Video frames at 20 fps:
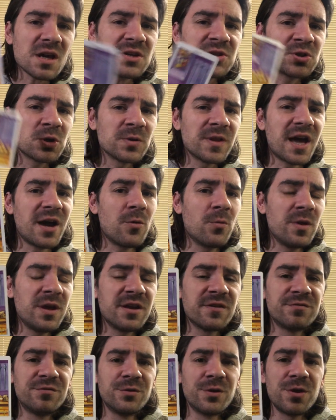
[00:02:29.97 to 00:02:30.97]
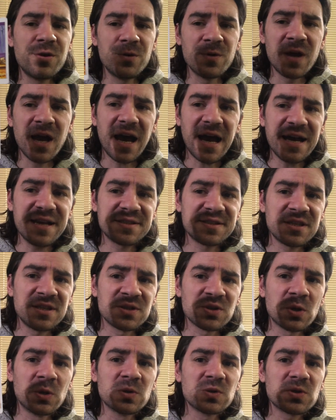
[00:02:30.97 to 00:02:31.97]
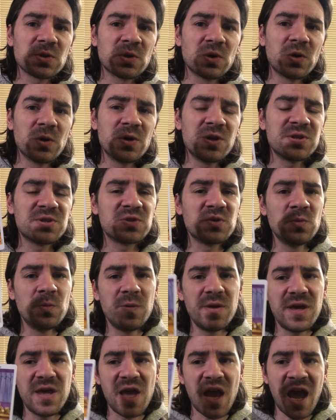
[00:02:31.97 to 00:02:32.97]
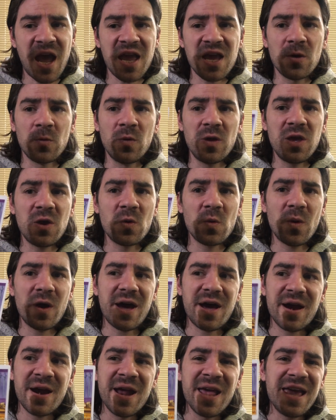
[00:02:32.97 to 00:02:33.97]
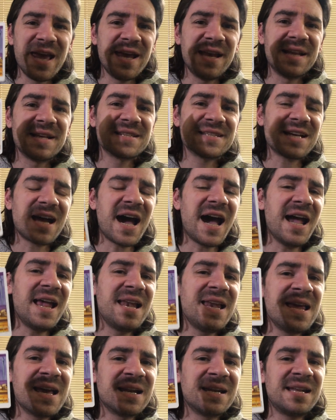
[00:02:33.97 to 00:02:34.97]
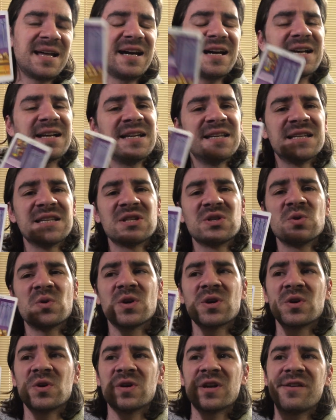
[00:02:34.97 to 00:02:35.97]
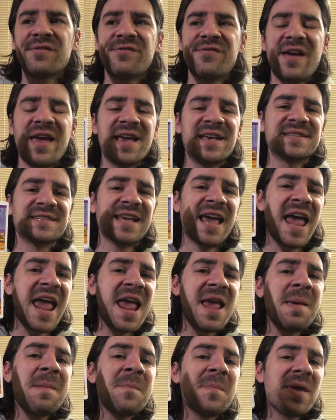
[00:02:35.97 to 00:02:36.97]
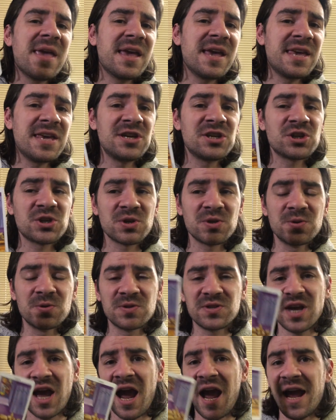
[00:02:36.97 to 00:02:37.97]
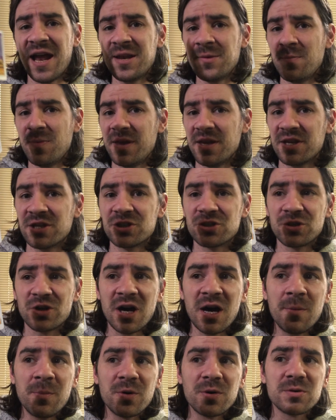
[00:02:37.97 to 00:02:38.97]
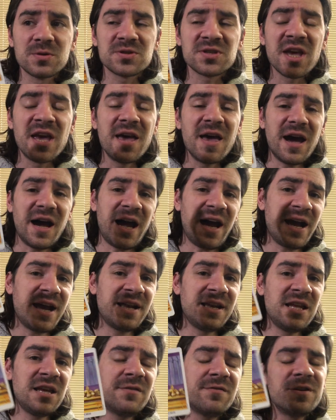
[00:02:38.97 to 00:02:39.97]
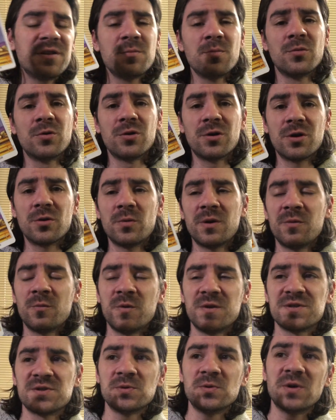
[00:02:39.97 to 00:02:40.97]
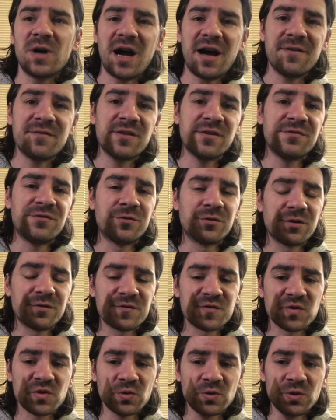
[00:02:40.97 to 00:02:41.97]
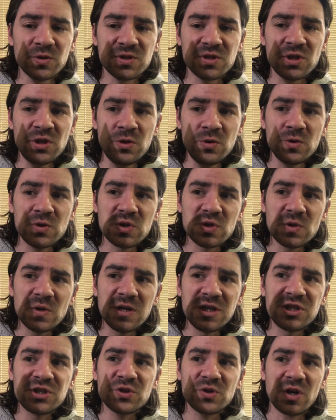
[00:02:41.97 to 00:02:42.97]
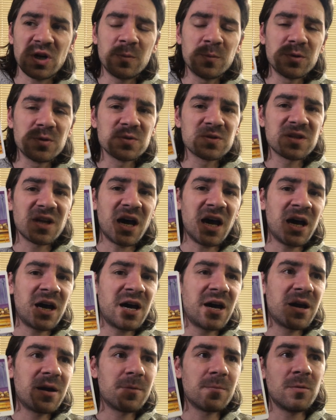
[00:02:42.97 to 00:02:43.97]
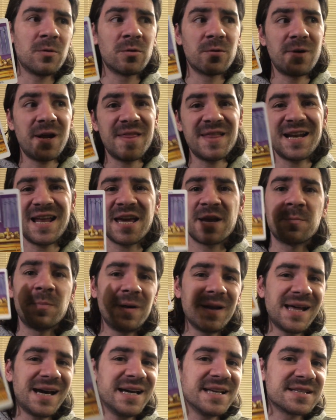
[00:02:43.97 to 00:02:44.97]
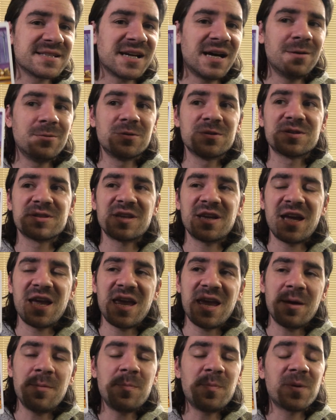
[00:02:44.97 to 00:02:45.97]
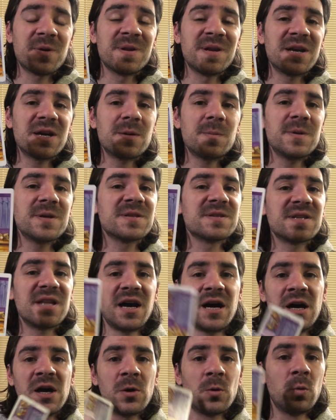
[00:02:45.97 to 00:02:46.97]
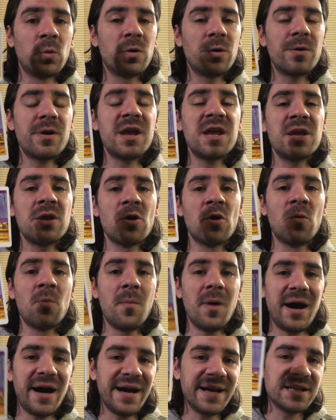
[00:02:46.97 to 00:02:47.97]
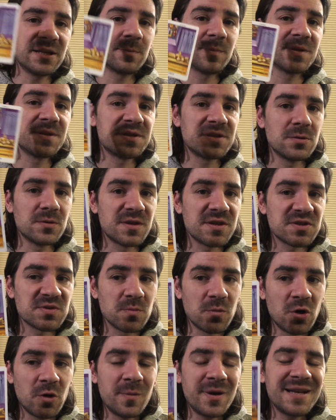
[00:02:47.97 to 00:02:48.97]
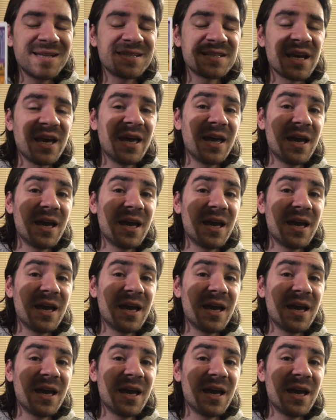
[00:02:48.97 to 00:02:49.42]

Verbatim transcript: So that week for you guys is also going to be a week where it is highly unlikely that you are gonna face a big issues and big troubles. And even more when we do have the Four of Swords, usually troubles that are, or rather like plights, I would say, and predicaments that are worrying your mind up until this moment